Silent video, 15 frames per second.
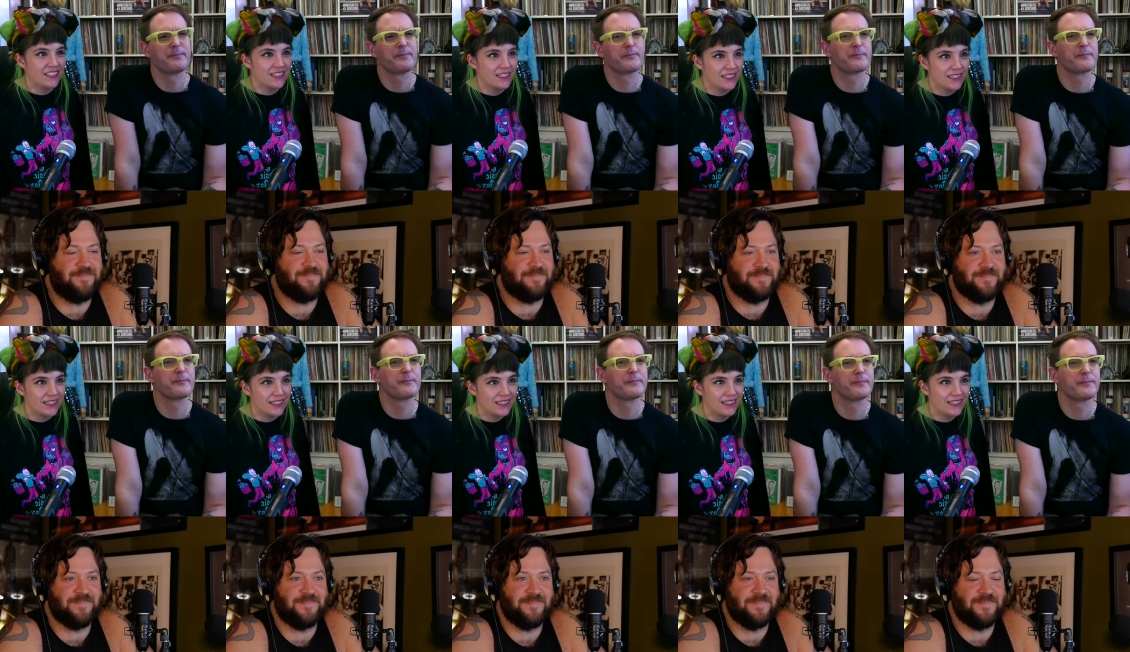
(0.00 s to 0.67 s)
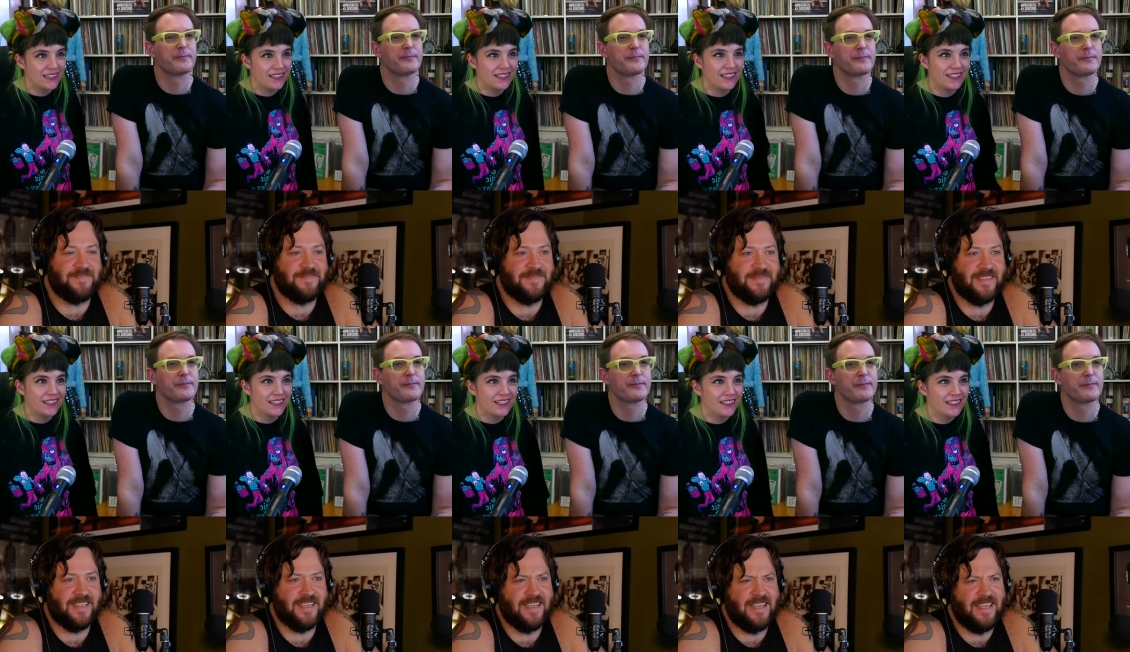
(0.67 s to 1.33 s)

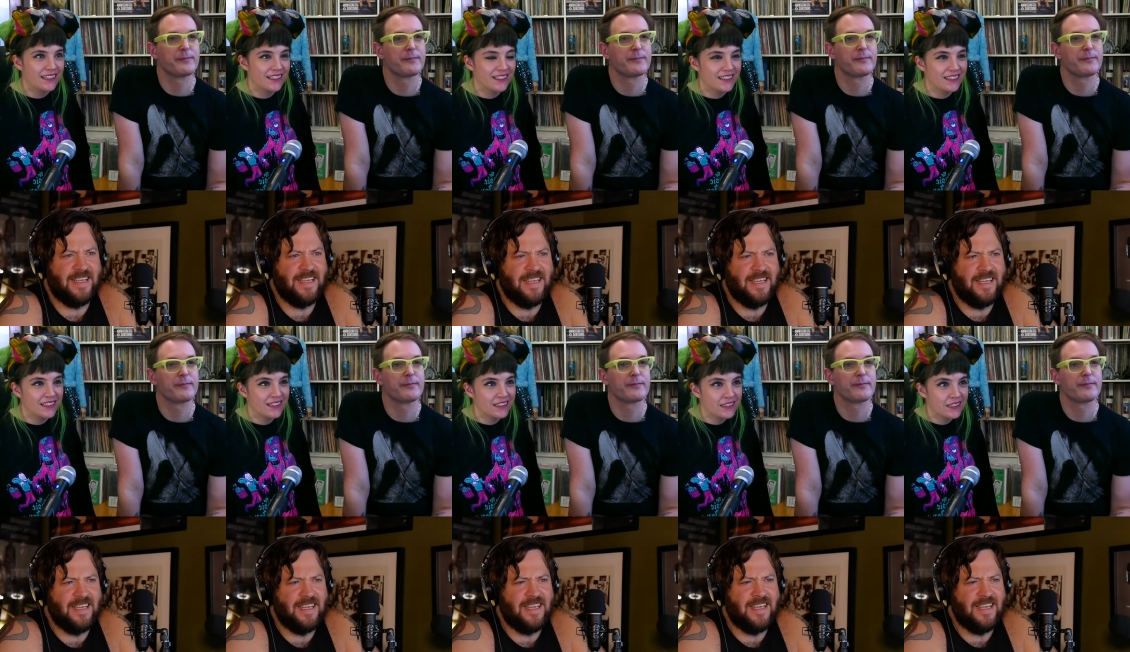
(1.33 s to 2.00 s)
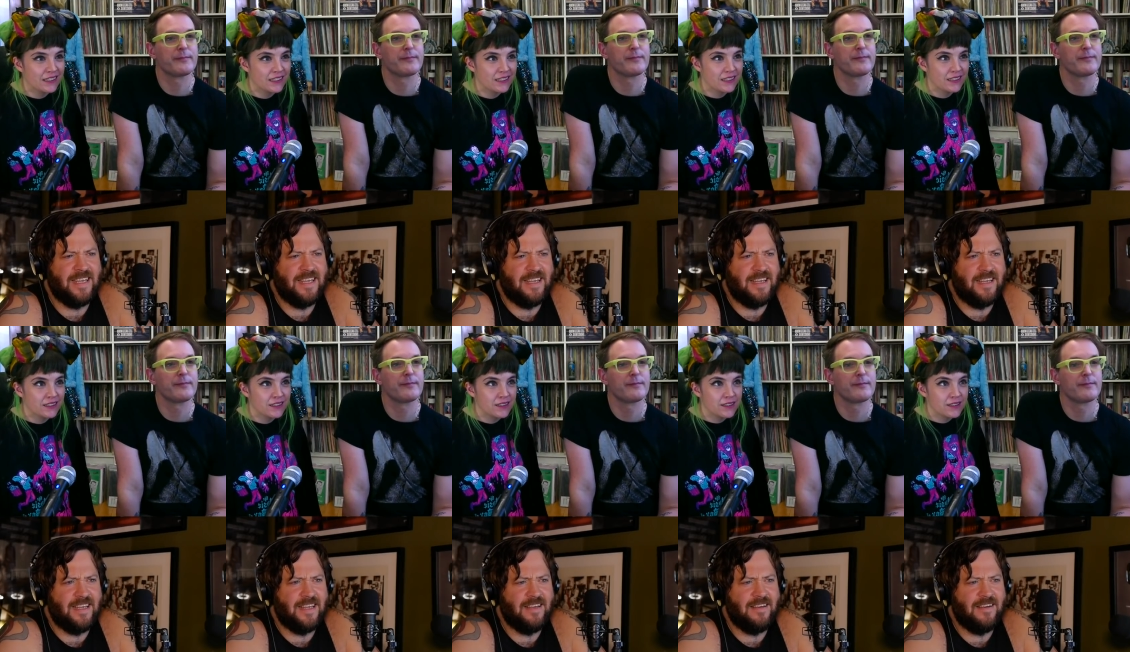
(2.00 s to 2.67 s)

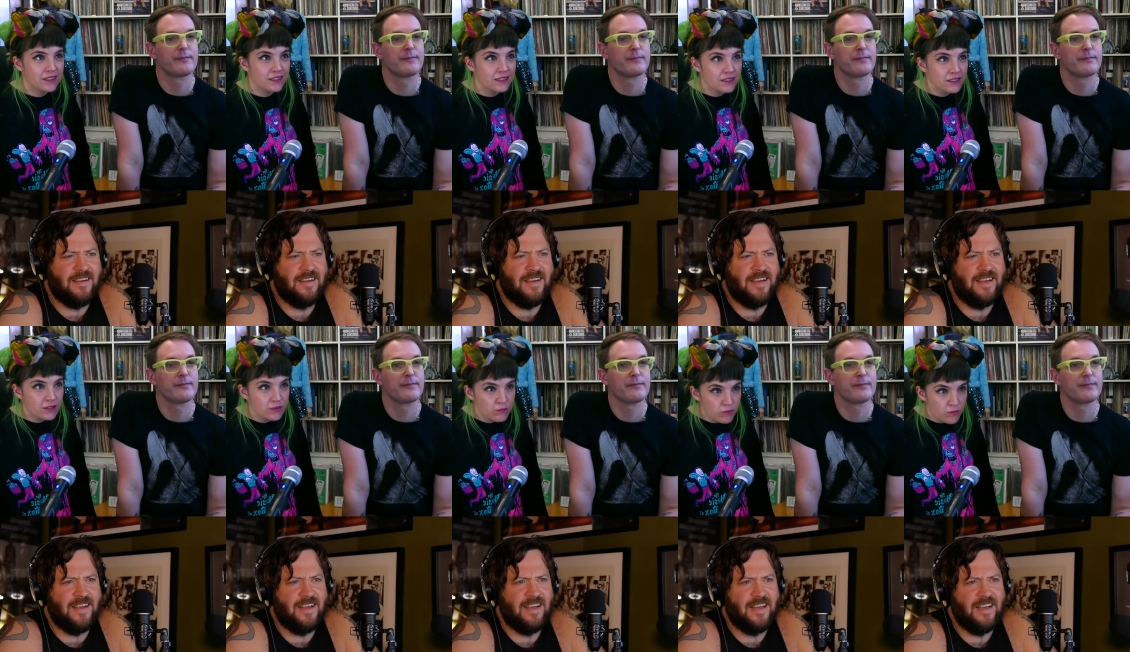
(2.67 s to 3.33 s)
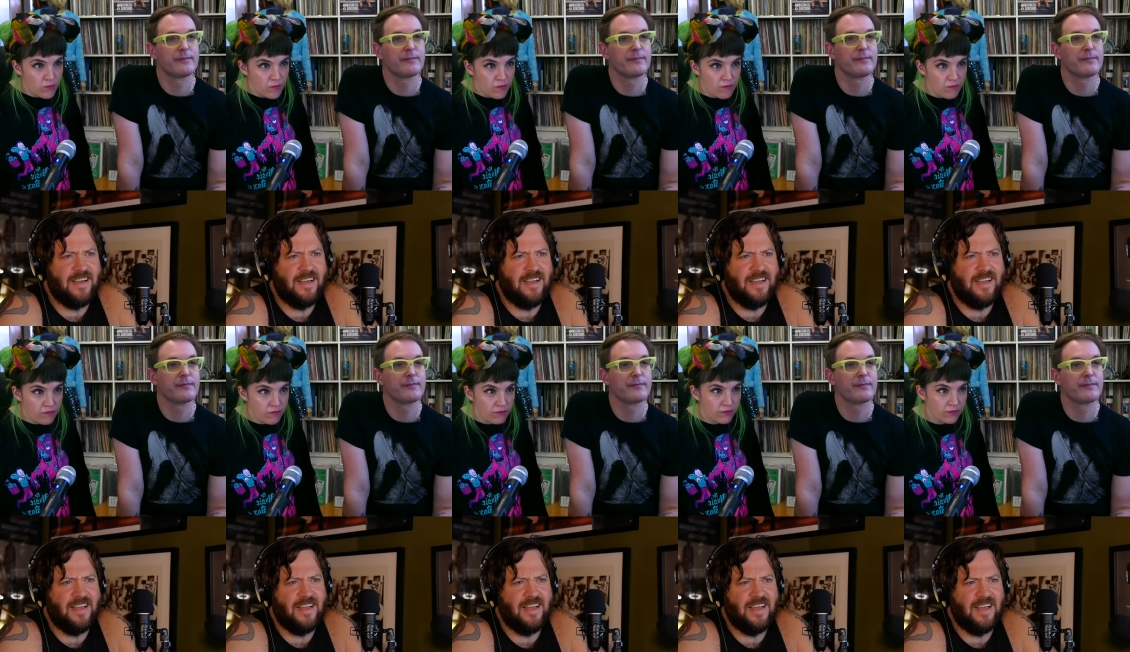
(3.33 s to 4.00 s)

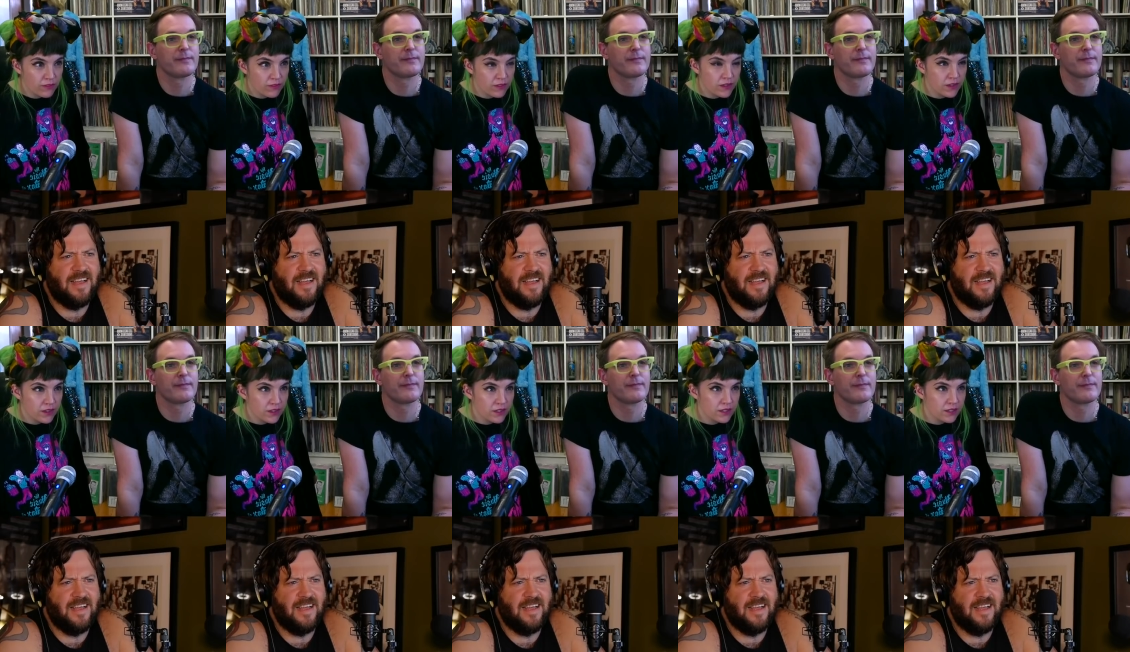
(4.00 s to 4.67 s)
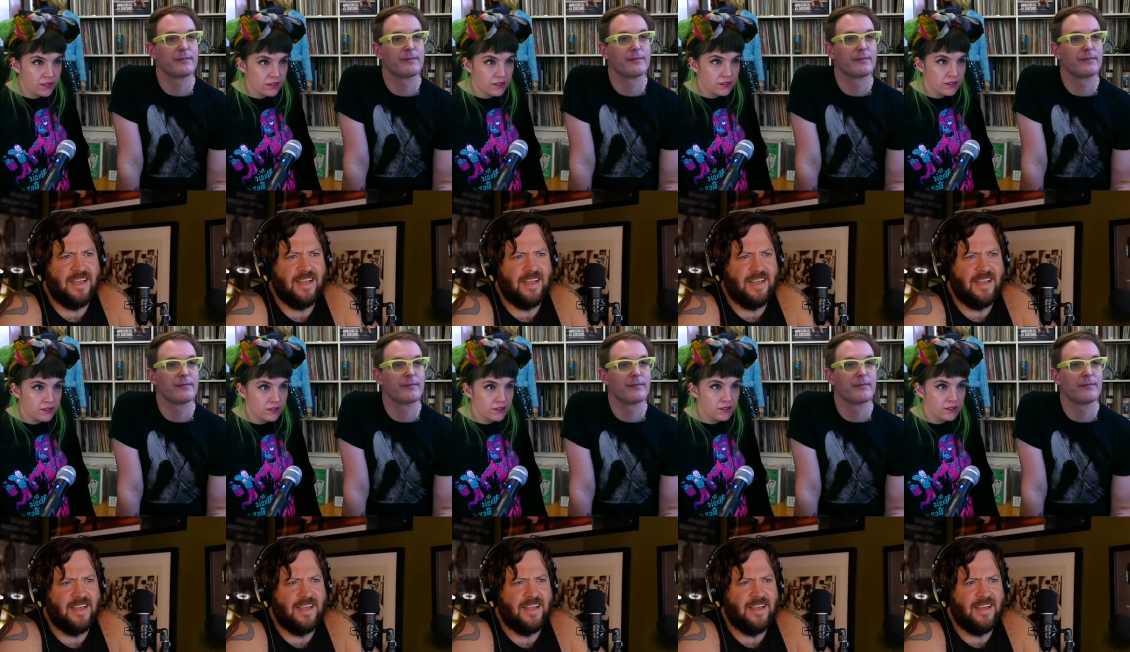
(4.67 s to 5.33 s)

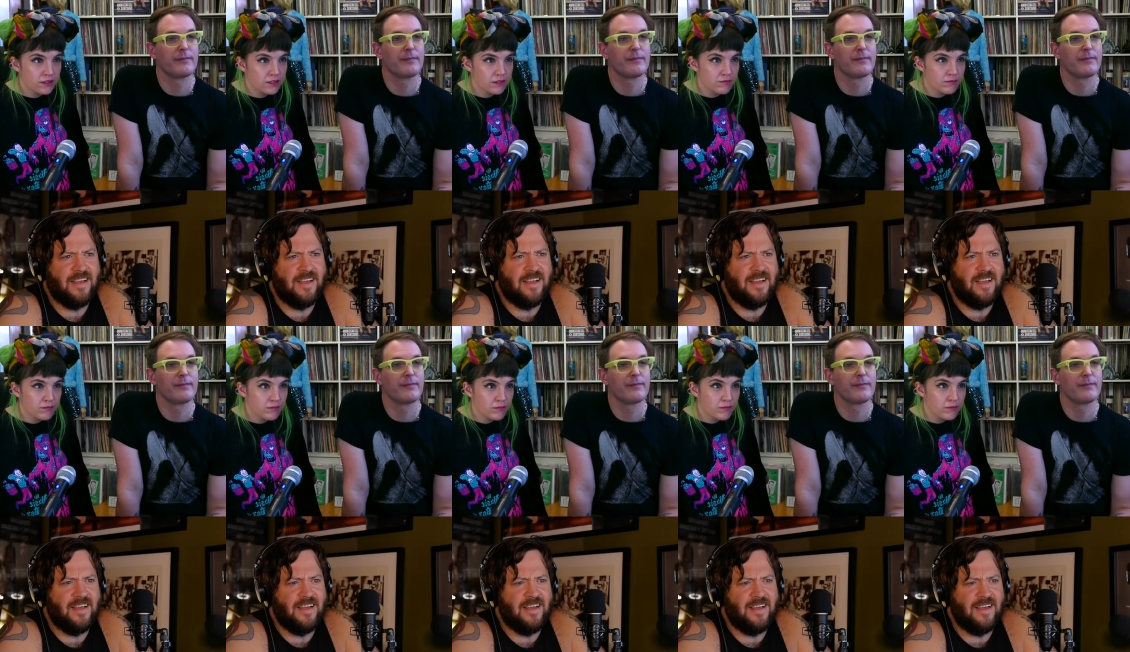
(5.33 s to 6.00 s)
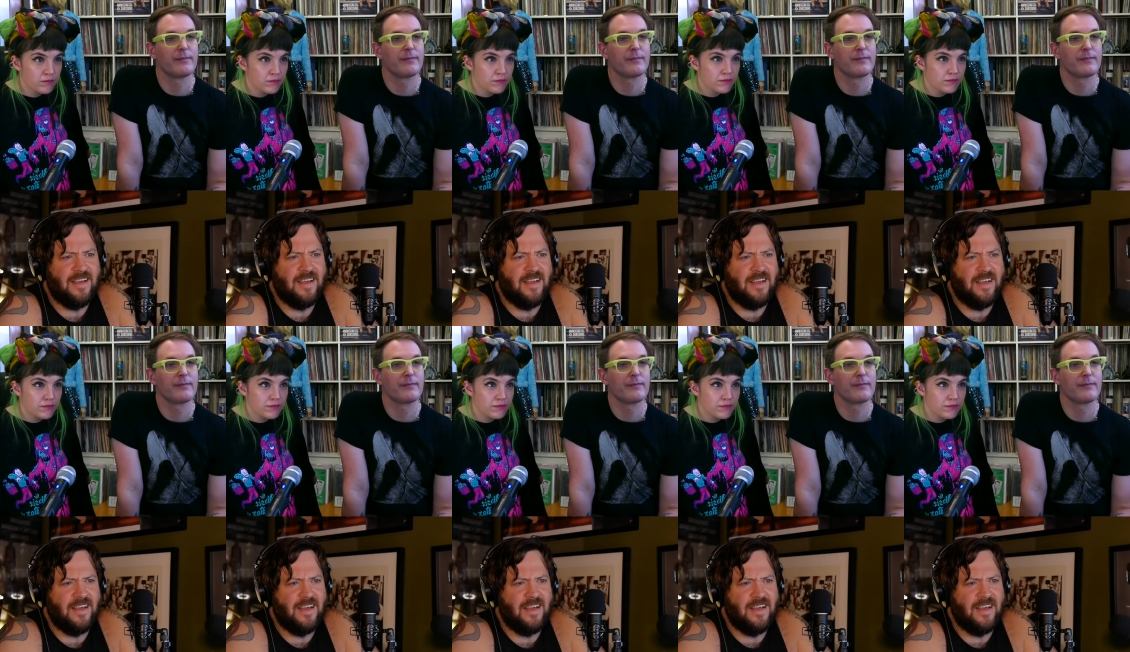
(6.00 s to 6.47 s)
No one is speaking in this clip.